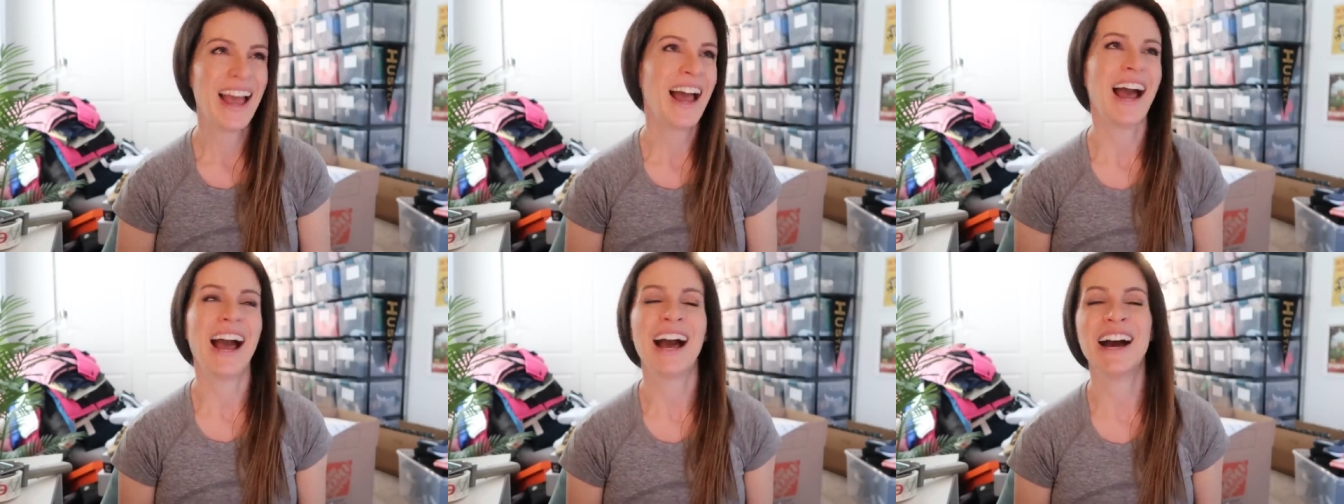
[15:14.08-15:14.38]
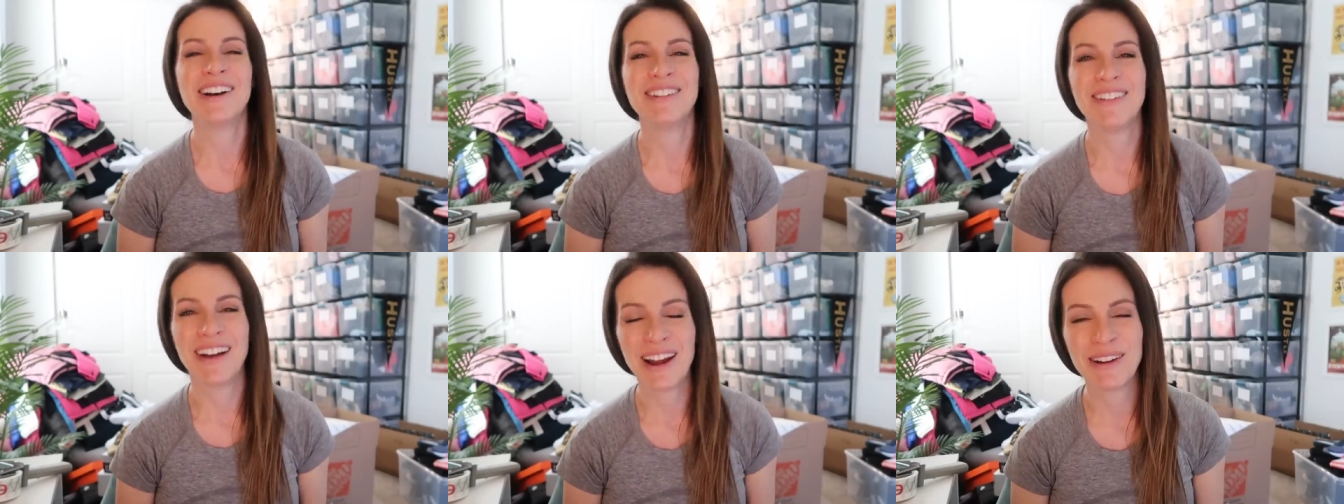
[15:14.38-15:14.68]

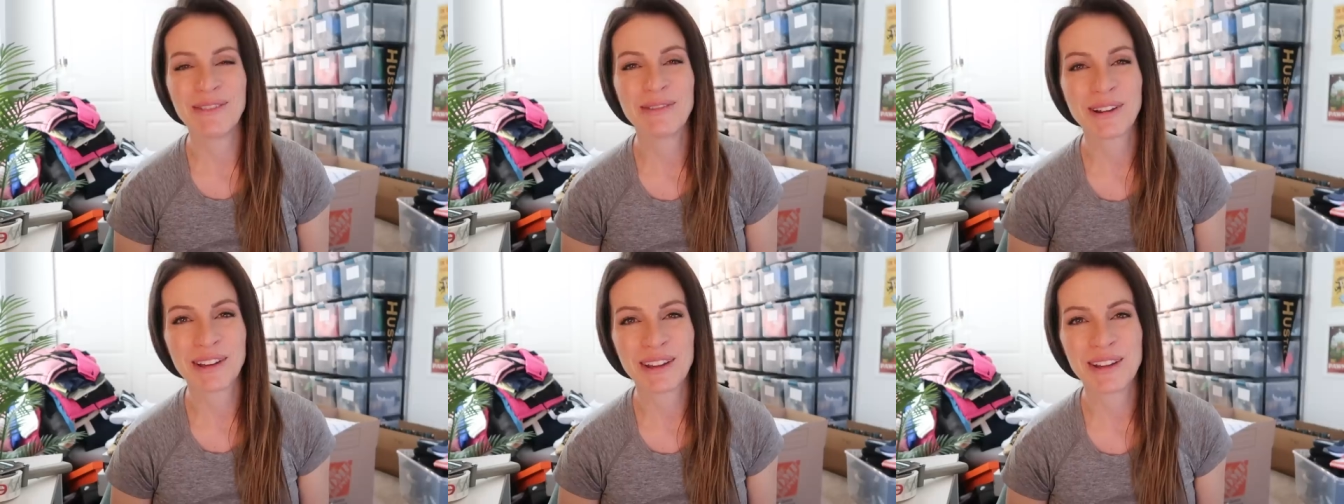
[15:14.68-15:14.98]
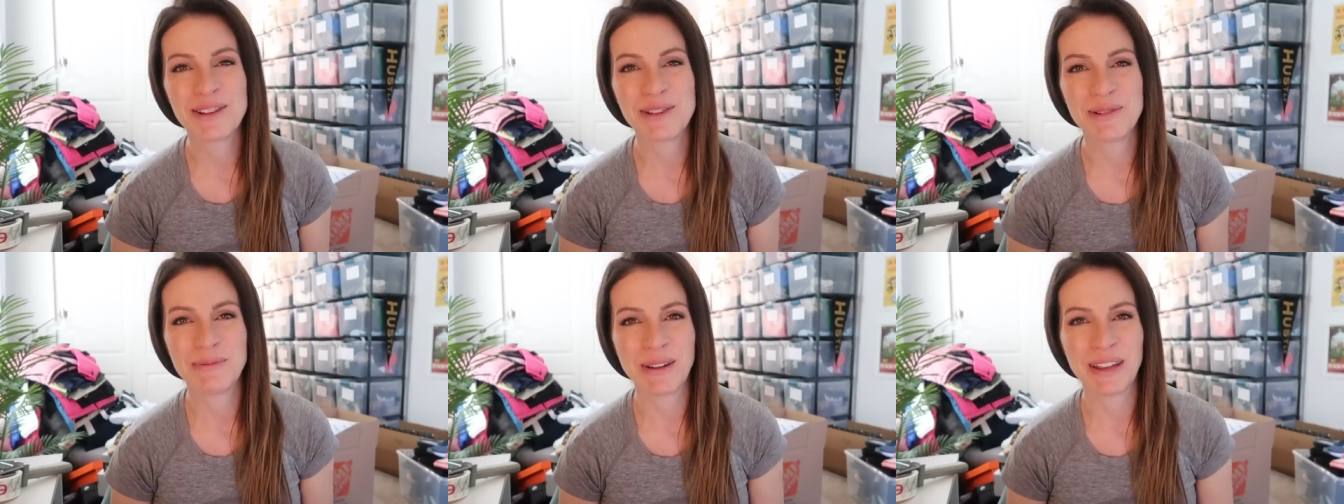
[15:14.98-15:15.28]
I
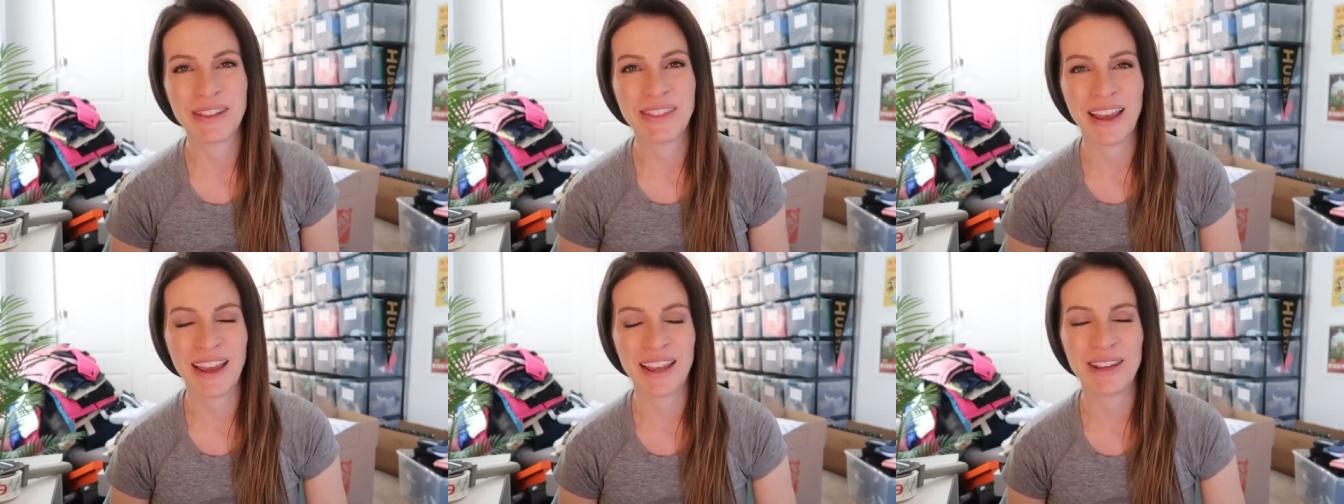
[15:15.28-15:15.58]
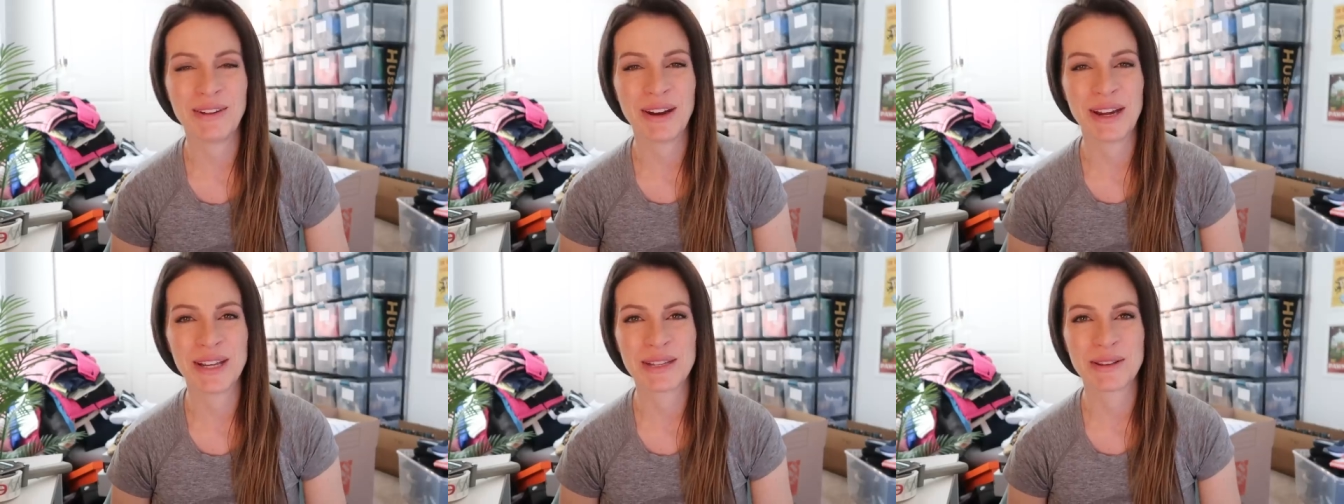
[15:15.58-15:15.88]
really do mean that.
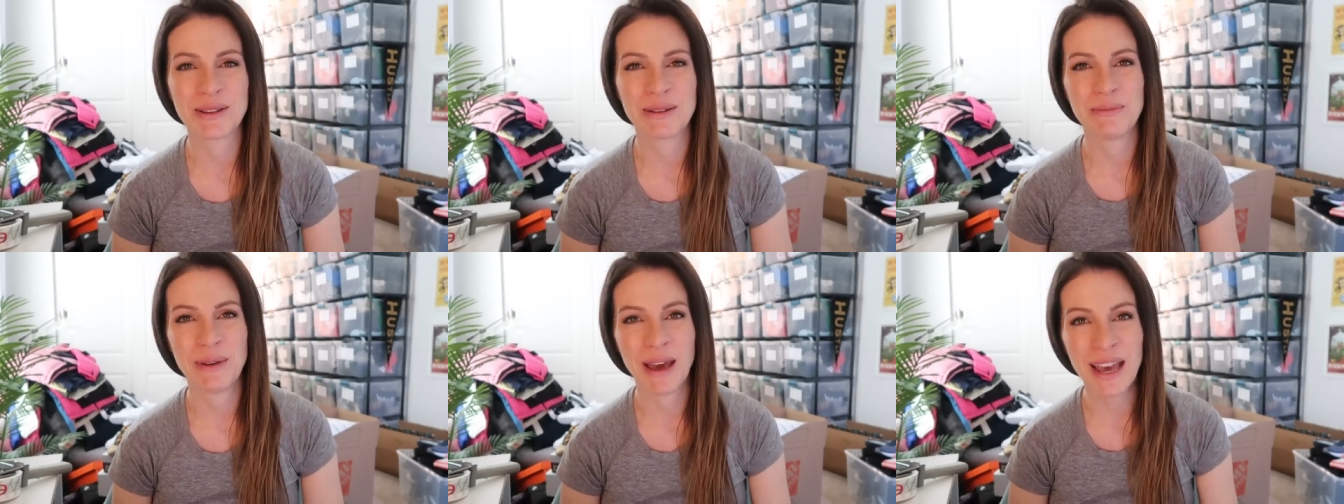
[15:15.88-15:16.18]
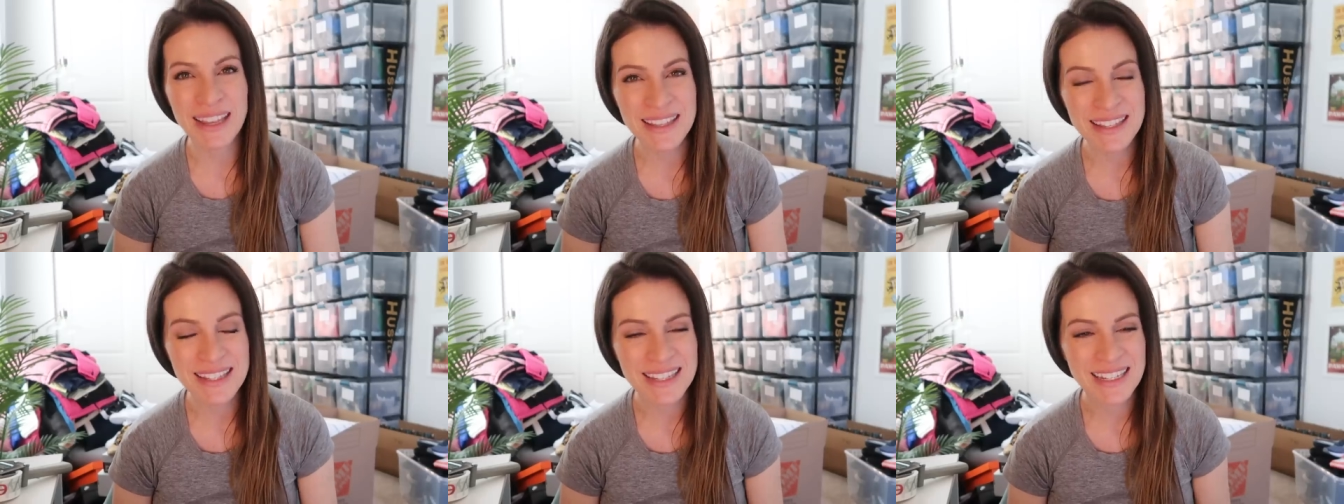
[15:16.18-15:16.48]
You guys are the
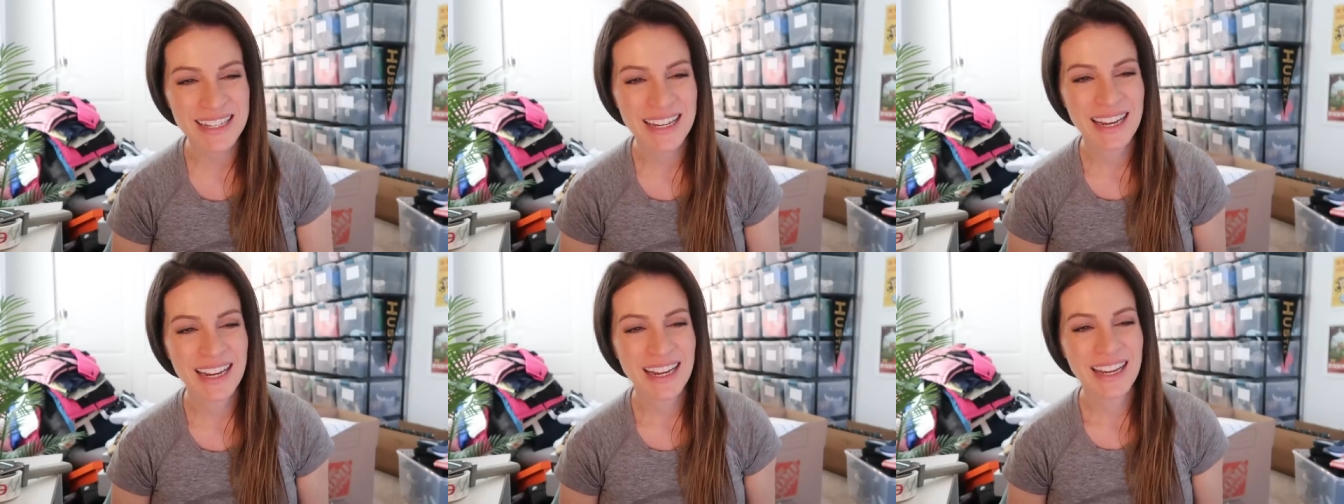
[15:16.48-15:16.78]
best.